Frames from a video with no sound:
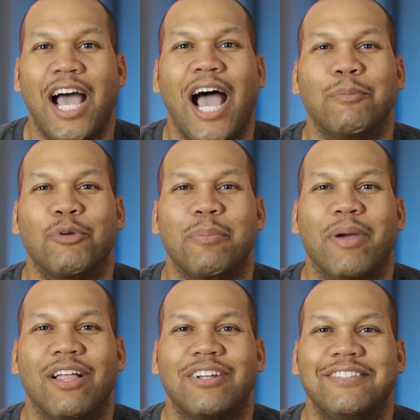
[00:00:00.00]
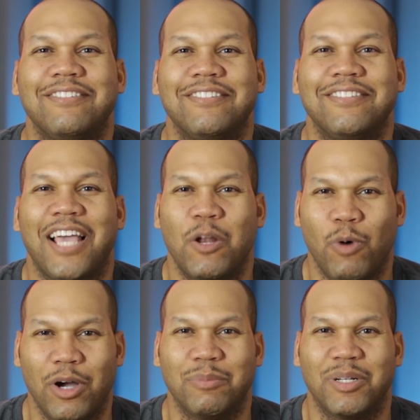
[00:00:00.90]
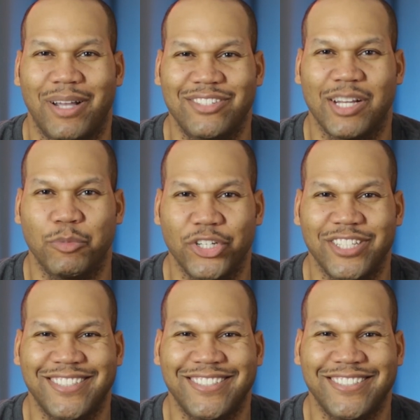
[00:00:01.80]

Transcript: I'm graypaladin, and welcome to my saberhood.